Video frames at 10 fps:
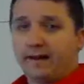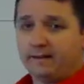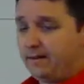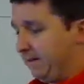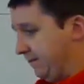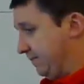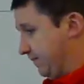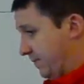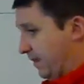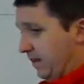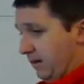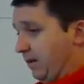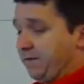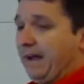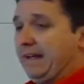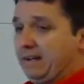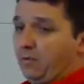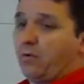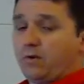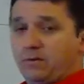it, and if I need to
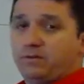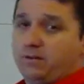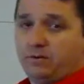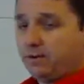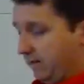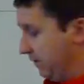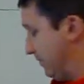work with you, then